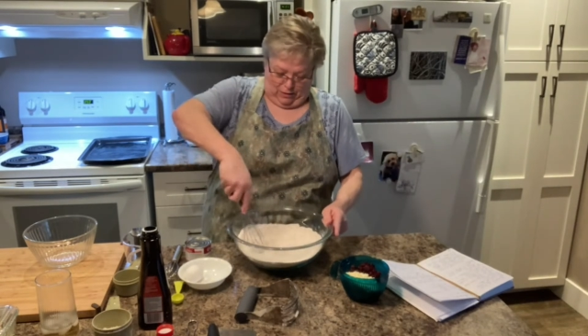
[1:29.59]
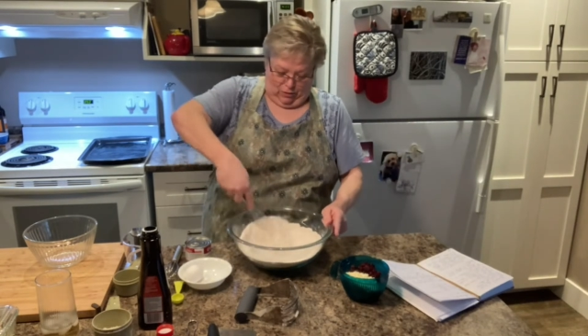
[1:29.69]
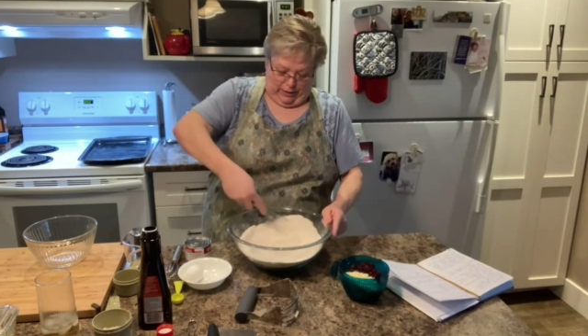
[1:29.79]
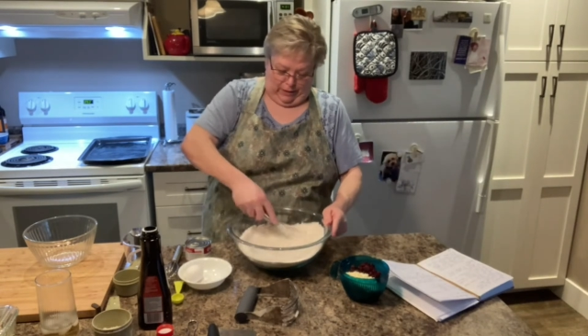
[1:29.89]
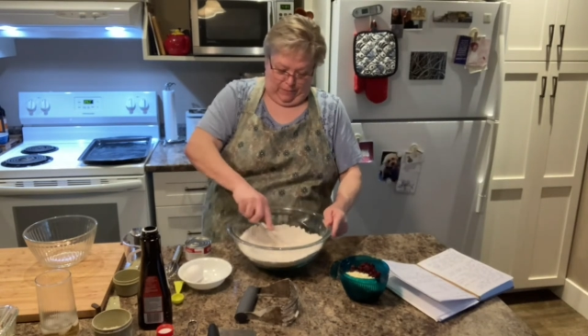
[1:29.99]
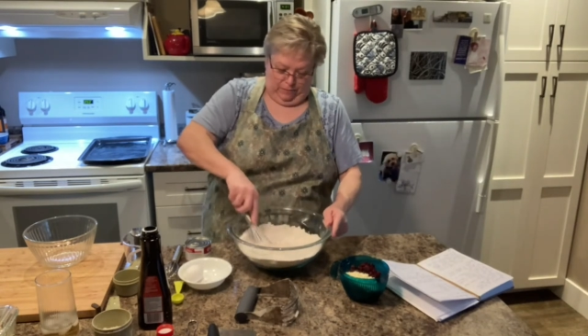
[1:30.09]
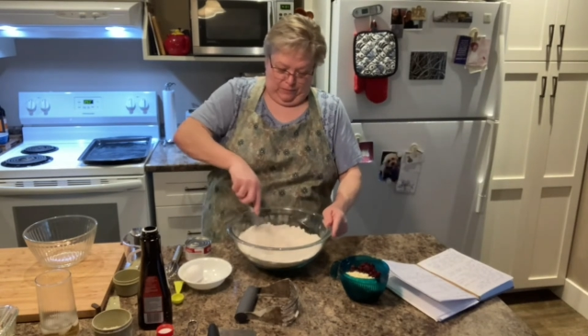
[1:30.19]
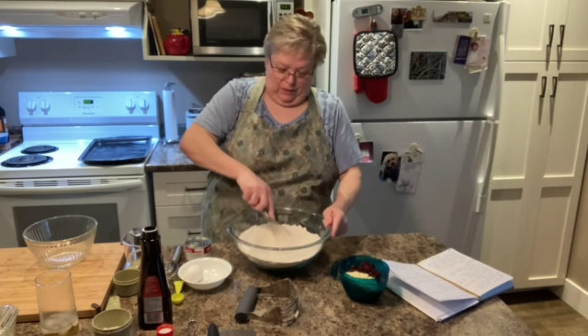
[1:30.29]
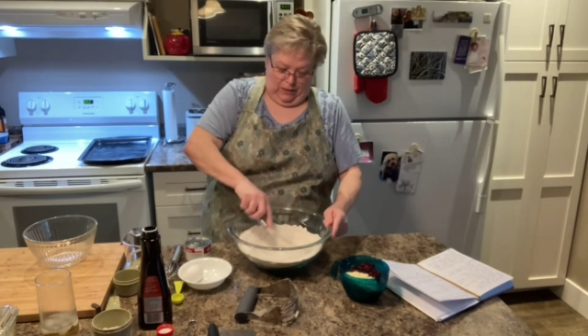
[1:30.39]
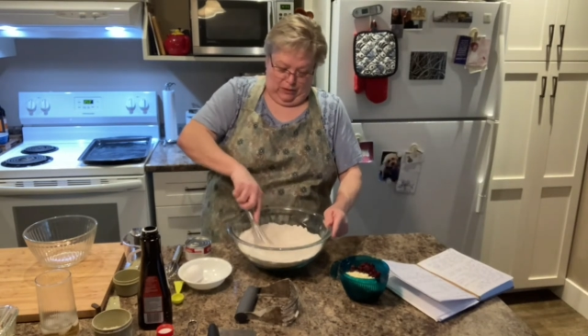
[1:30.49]
Okay,
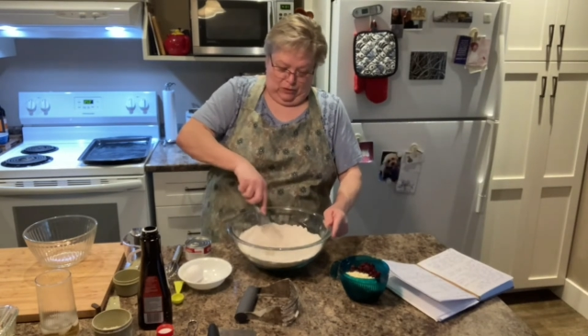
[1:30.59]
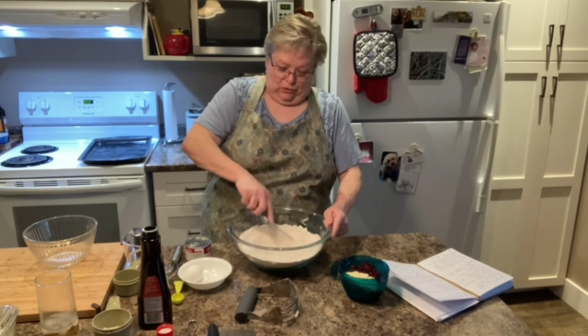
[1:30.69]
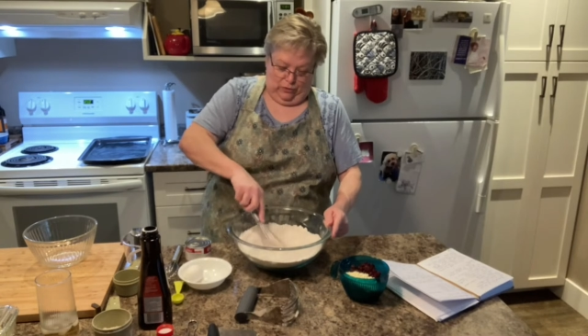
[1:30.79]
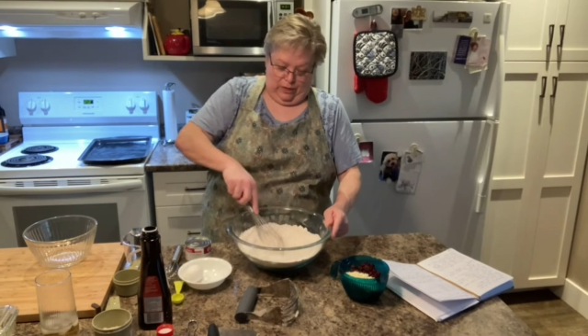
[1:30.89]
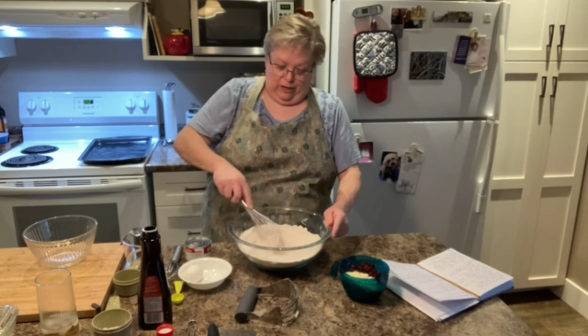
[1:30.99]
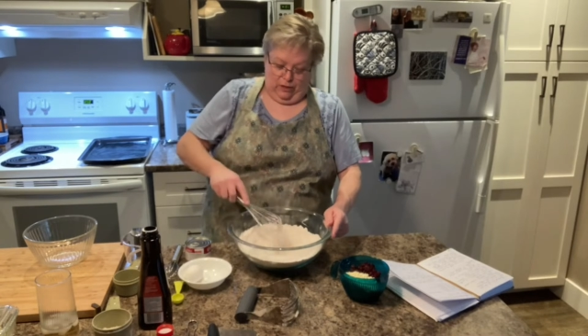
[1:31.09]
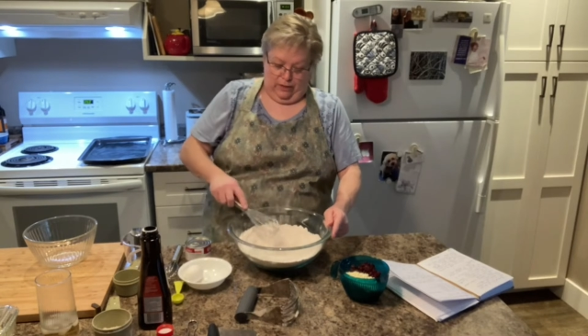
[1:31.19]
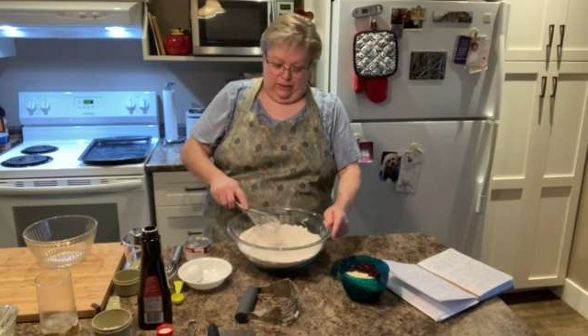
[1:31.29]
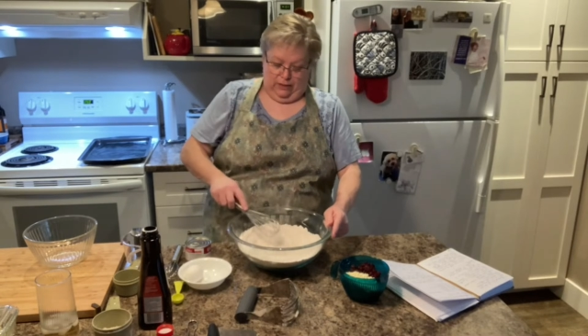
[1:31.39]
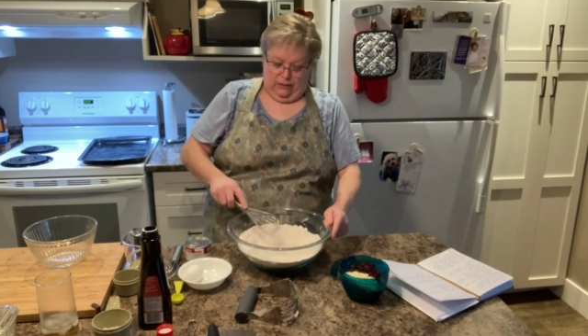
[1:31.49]
so there
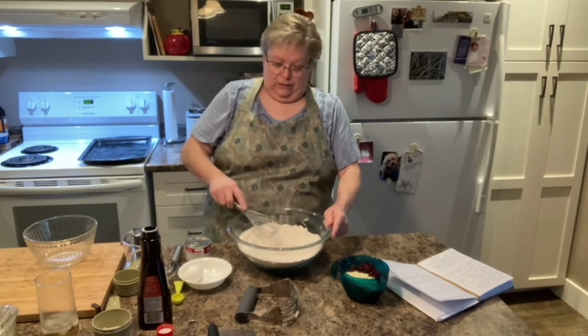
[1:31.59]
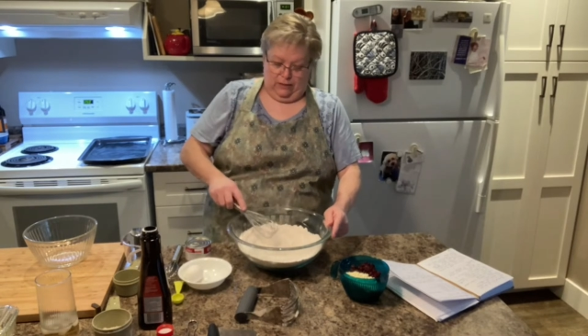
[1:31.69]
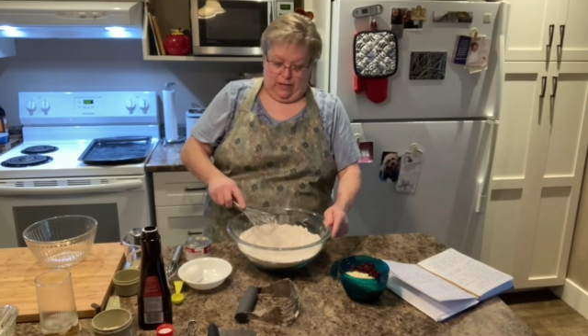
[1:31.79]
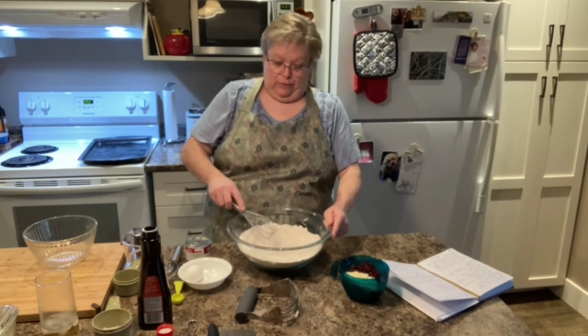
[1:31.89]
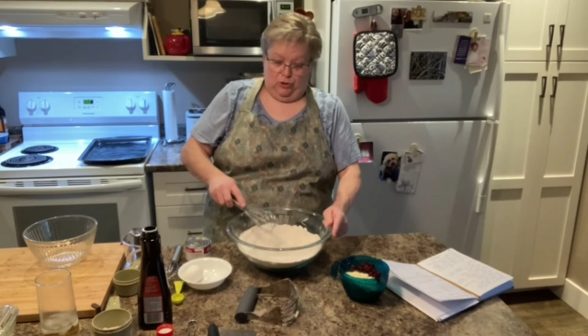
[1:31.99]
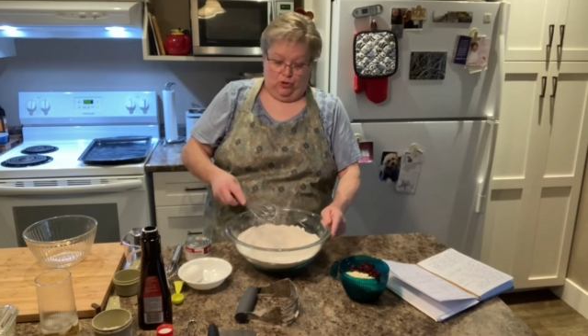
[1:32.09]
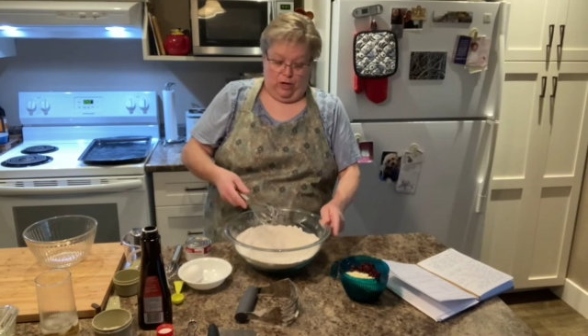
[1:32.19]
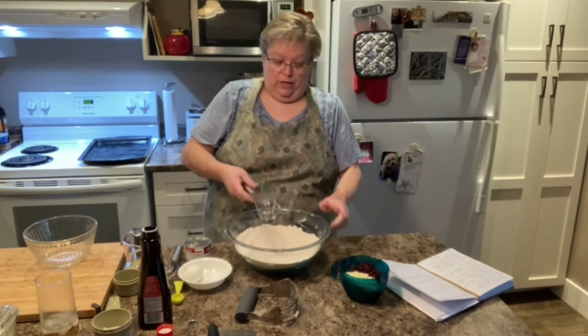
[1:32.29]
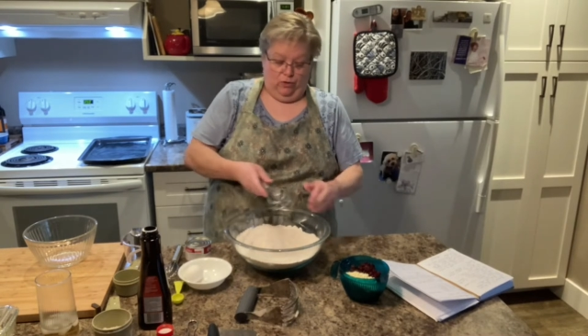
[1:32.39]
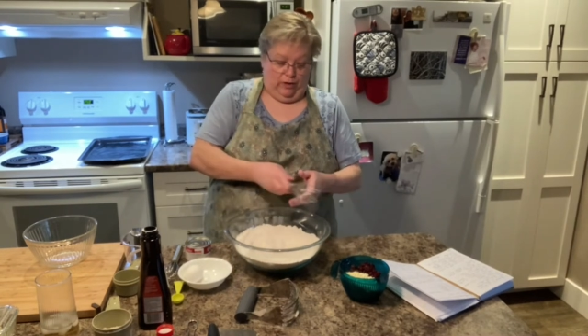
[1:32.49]
is our
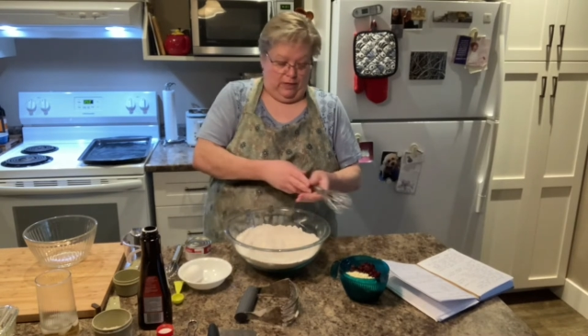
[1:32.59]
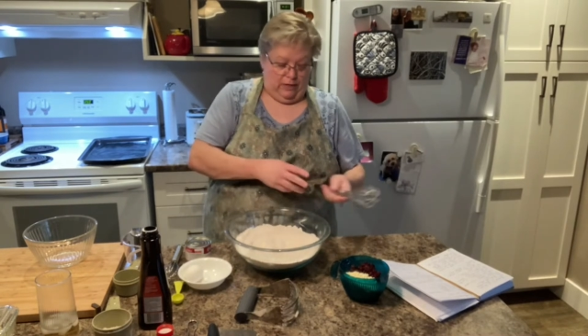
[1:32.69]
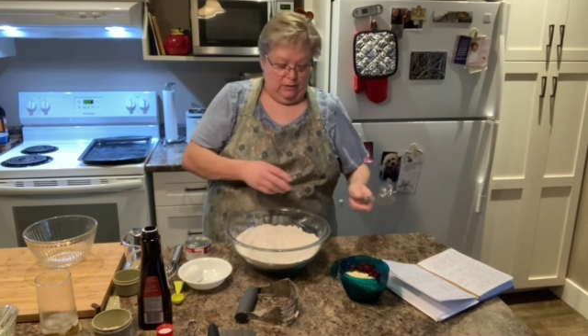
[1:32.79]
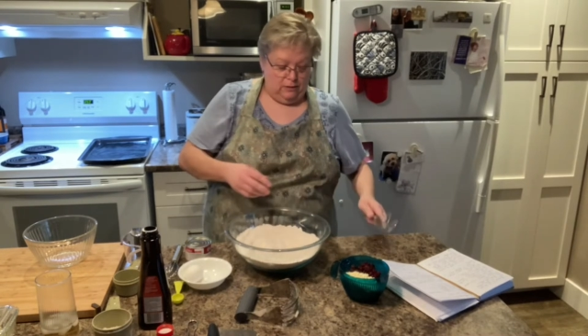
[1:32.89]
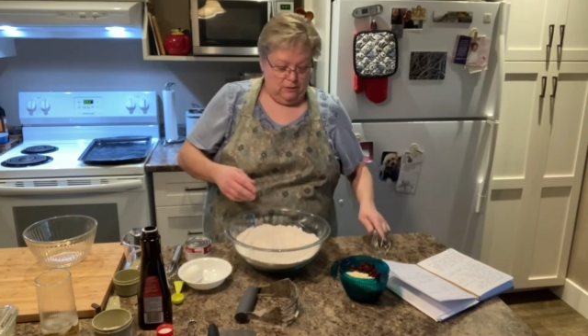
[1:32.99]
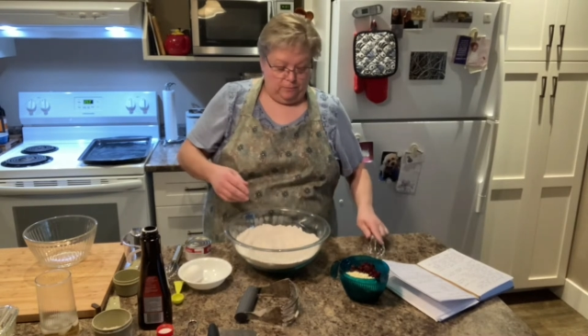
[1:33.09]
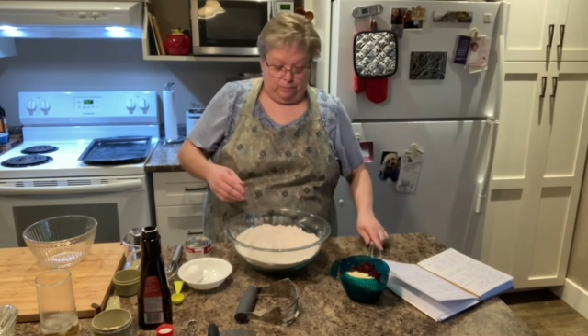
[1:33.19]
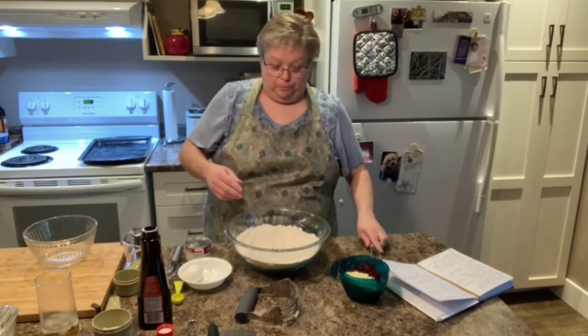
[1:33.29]
dry ingredients.